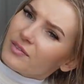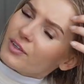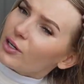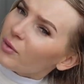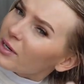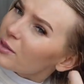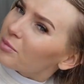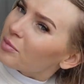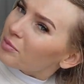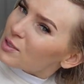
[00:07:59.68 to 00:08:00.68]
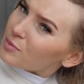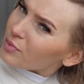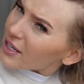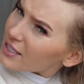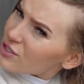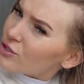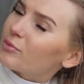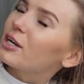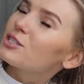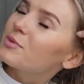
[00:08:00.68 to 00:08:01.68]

You don't wanna spray too much